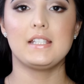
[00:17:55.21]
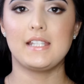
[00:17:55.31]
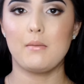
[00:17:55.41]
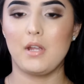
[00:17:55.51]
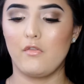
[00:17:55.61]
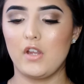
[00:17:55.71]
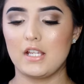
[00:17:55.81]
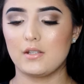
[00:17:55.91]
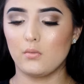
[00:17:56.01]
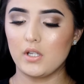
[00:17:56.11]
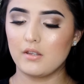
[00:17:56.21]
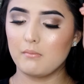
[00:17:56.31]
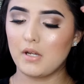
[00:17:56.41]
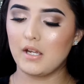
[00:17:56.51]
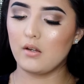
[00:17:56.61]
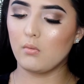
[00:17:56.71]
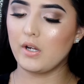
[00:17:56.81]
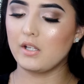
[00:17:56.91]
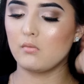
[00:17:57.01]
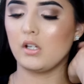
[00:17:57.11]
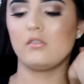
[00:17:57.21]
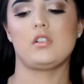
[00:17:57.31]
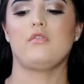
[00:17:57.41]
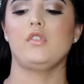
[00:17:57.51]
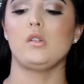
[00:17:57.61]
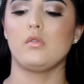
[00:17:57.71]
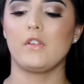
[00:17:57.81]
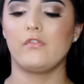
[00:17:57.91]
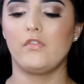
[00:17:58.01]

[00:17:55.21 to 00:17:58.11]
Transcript: Set my face with my Wet n Wild Photo